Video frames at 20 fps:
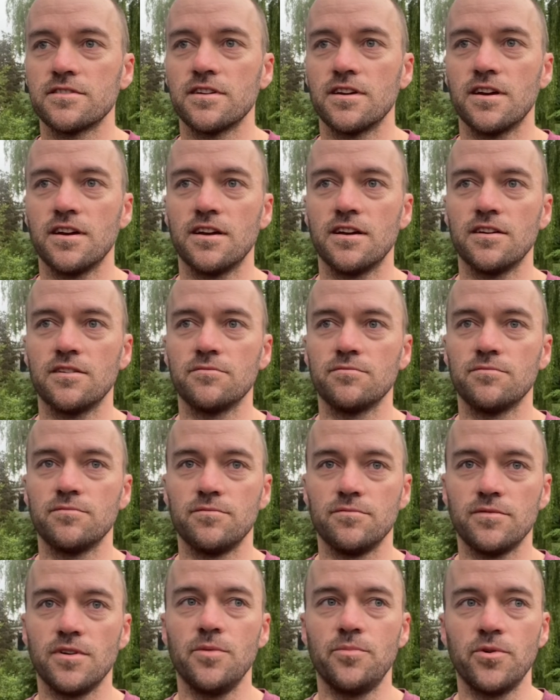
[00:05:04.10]

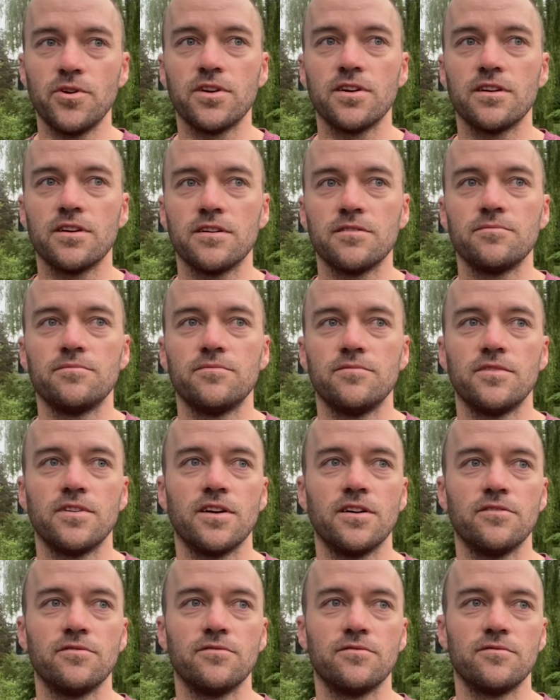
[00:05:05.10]
I'll put a
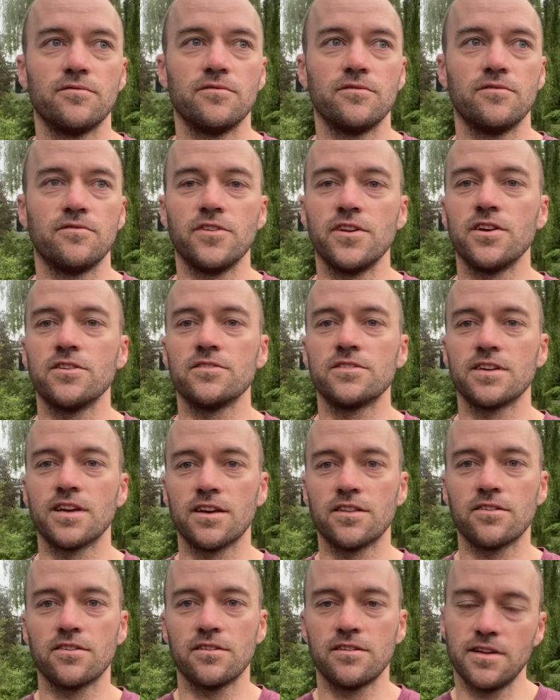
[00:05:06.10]
video
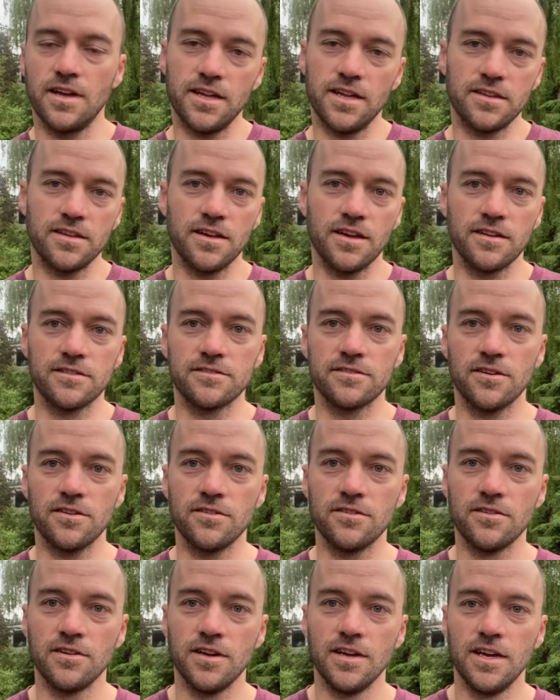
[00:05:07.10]
together at the end. So
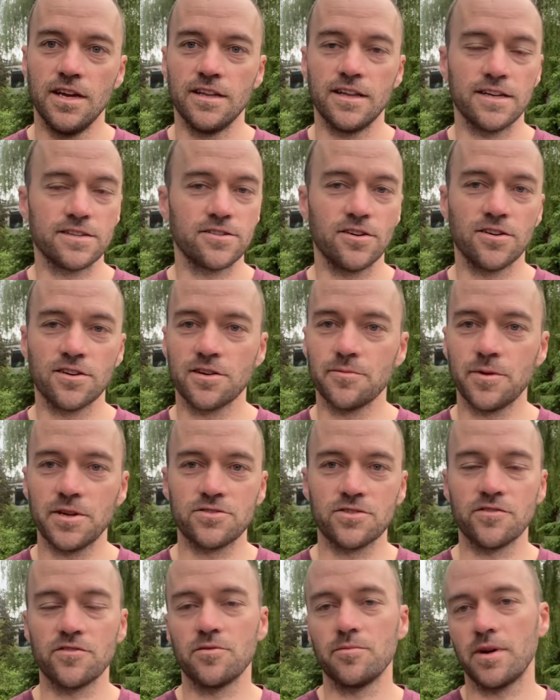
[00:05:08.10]
that's all going to be
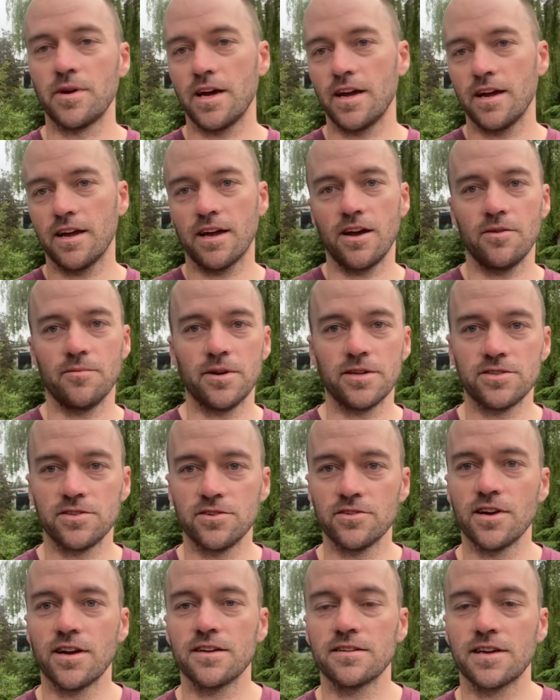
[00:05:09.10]
driven by how much you
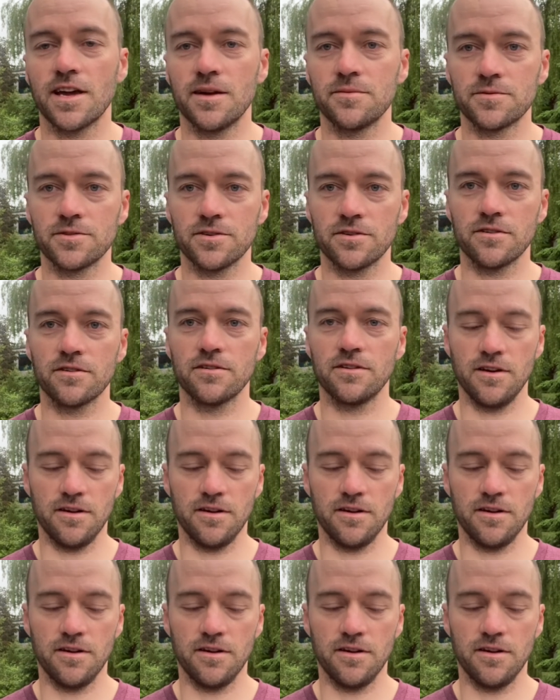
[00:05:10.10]
guys capture.